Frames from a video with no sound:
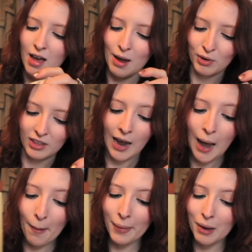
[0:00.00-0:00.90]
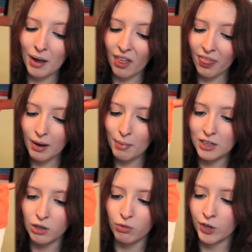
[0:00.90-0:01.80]
I'm really happy about them.
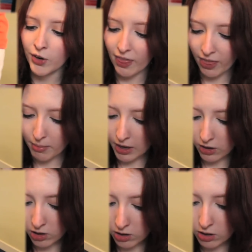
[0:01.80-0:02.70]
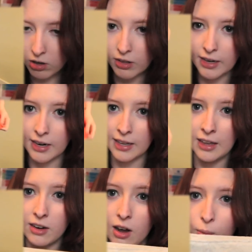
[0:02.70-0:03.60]
I don't regret them at all, and I
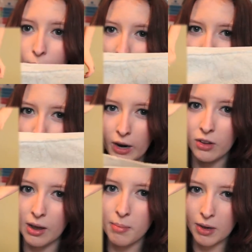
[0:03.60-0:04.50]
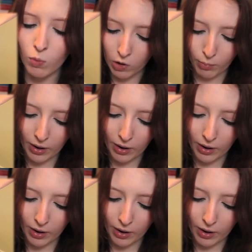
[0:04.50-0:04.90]
cannot wait to wear them in warm